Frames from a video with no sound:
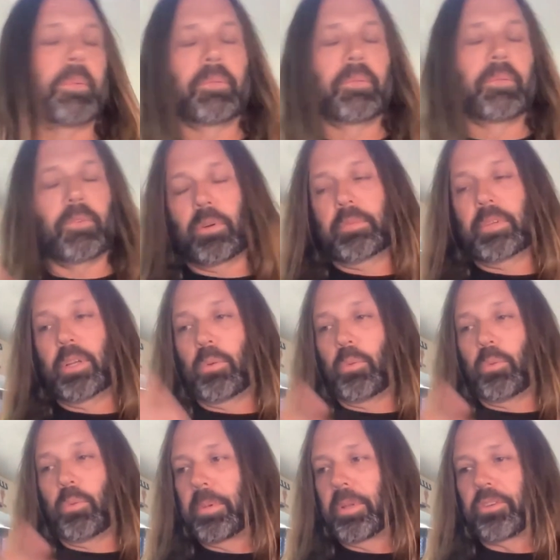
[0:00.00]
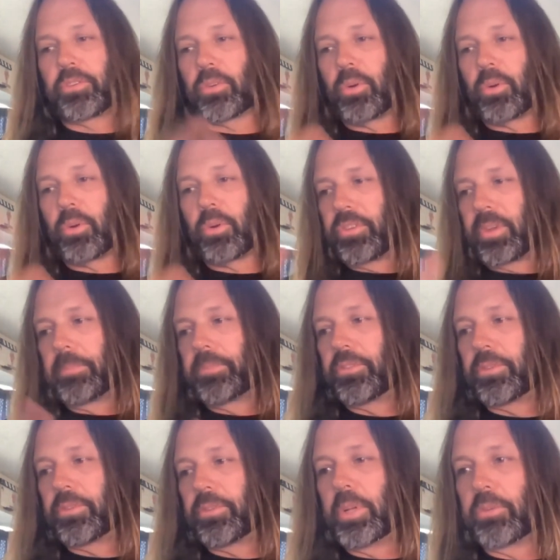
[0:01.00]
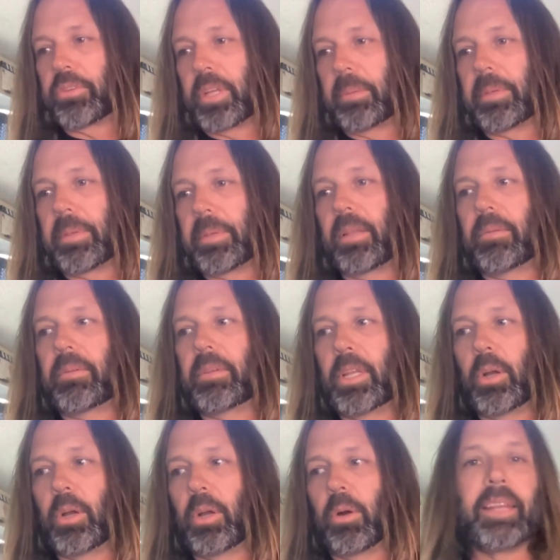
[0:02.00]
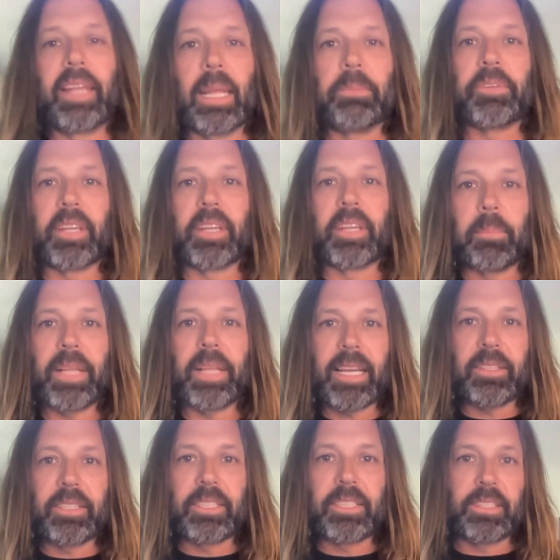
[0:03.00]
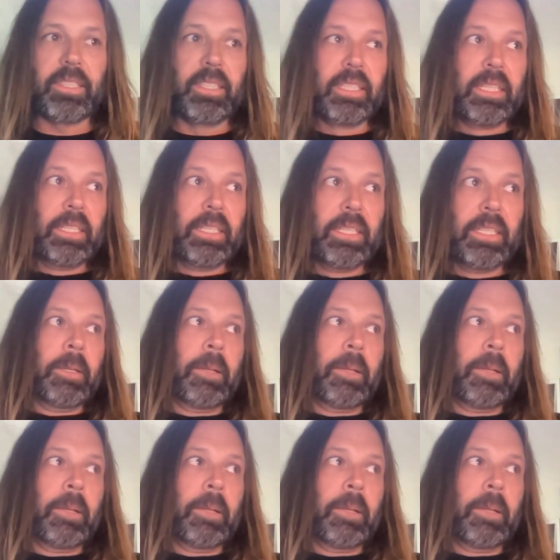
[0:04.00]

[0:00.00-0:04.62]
I mean, or, you know, Warner Brothers or, or some studio is going to get, you know, my name's going to get blacklisted.